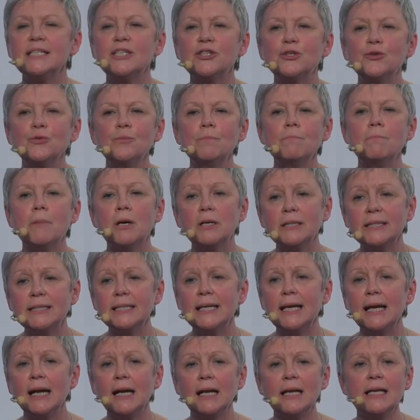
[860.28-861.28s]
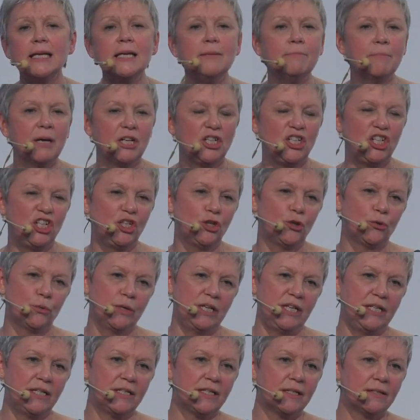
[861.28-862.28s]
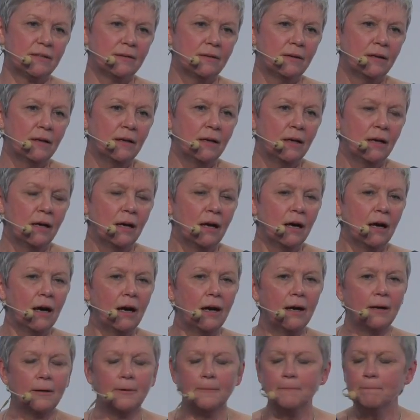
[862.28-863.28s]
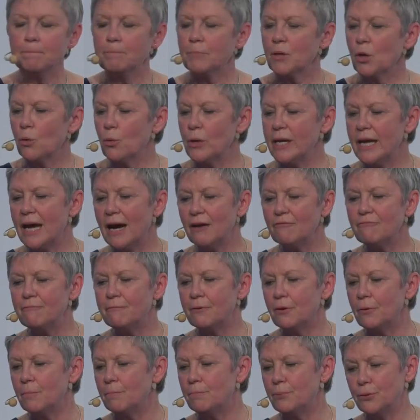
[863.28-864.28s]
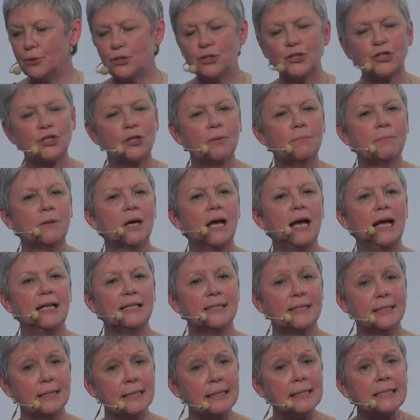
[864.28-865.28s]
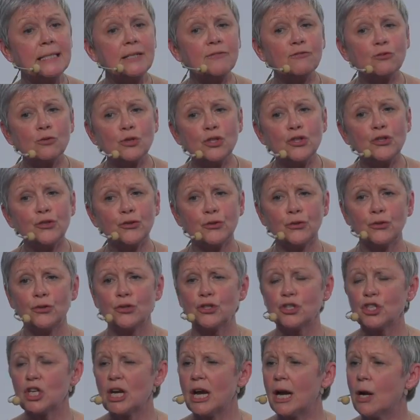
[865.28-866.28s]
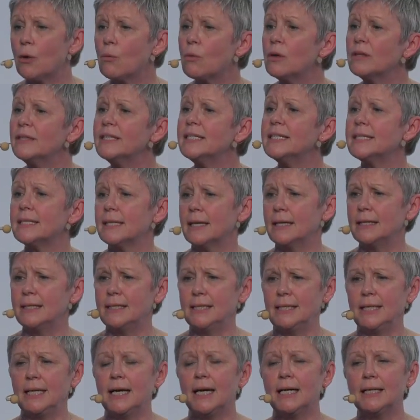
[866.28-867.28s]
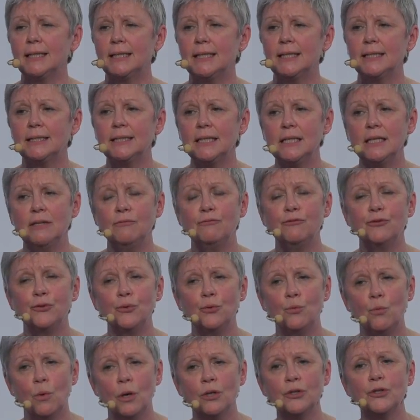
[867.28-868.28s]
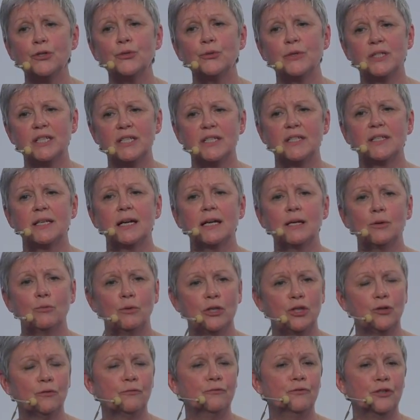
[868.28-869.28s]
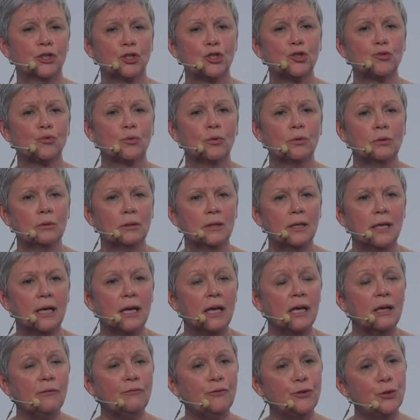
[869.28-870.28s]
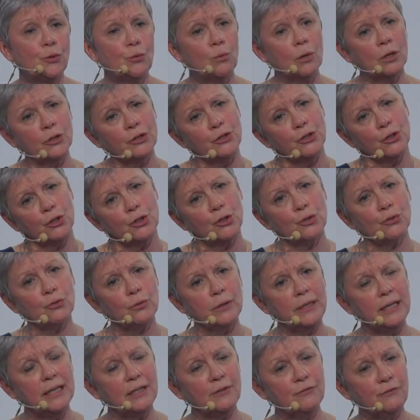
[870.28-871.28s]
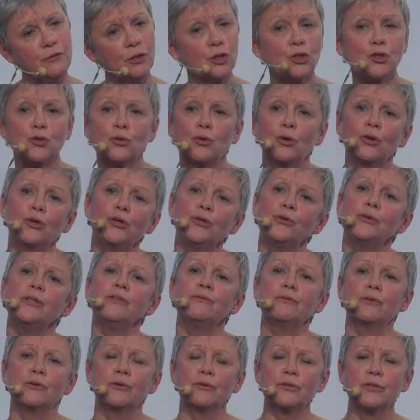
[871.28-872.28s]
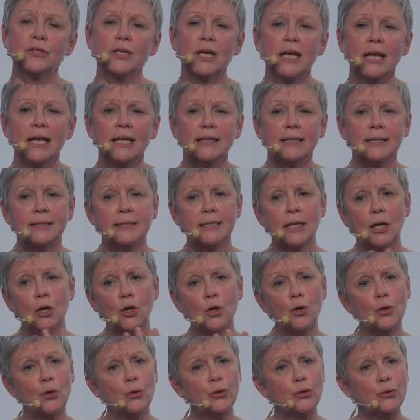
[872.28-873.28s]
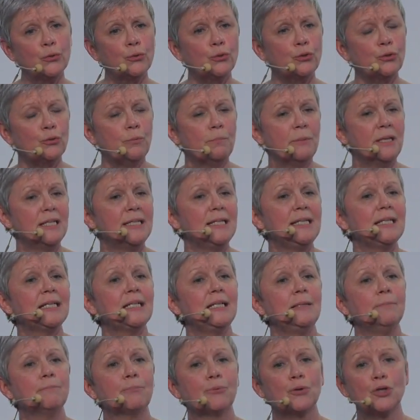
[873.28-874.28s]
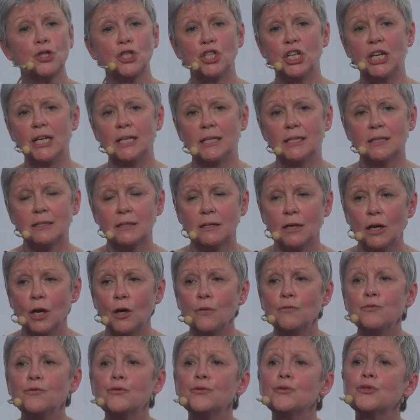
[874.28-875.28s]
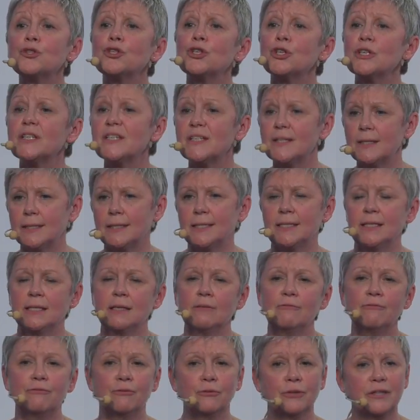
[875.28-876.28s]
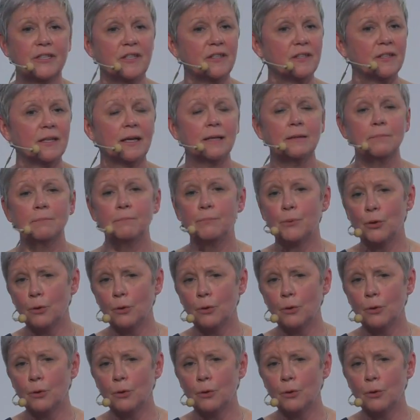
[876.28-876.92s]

is to model imaginaries. Um, we have put some intensive research around this idea that if you want to design with the virtual, if you want to create virtual universe that allow you to basically project future setting for design